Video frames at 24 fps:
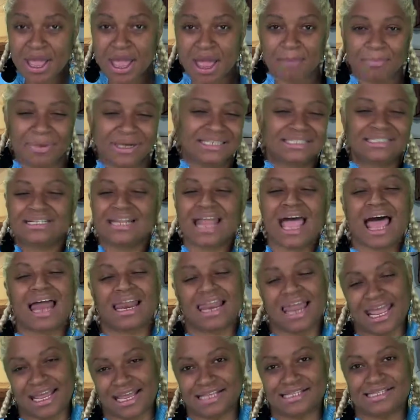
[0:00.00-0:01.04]
But it's not
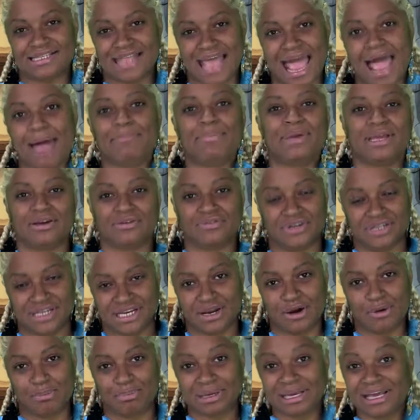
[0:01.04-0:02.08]
like it's that big of a
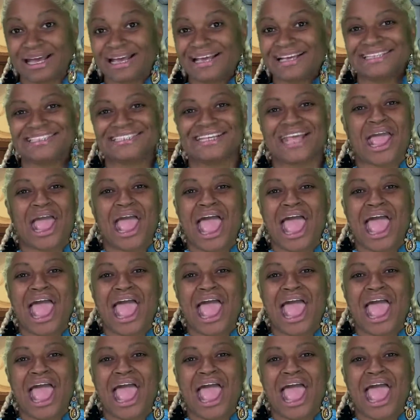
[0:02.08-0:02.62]
deal, because